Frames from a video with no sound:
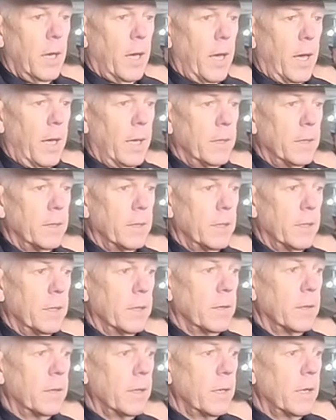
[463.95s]
and
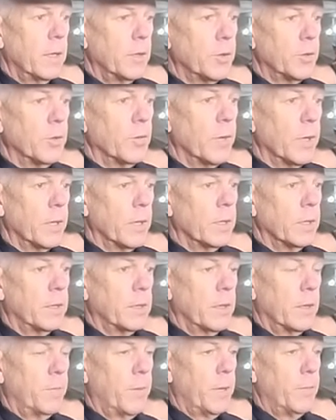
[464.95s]
ensuring
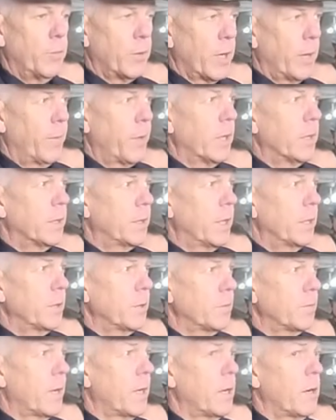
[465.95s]
that people coming into South
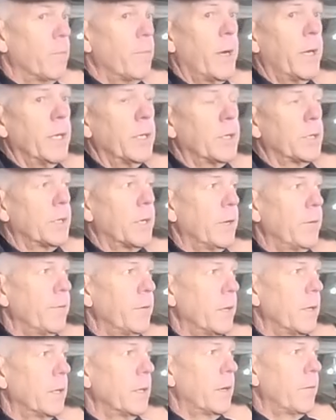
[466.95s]
Australia are managed
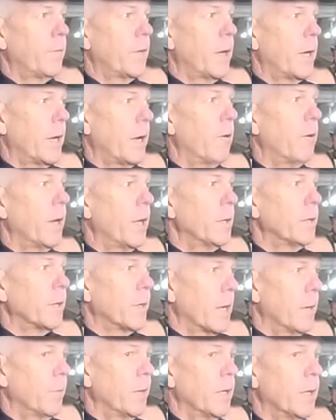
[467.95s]
safely if they are allowed to
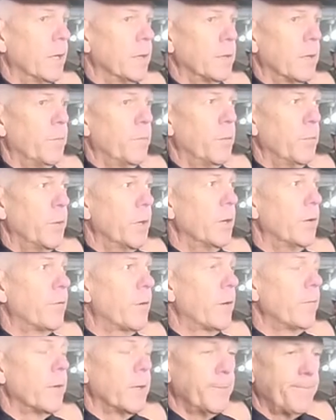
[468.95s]
come in as a permitted
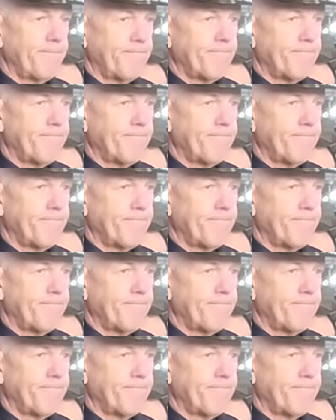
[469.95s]
traveller.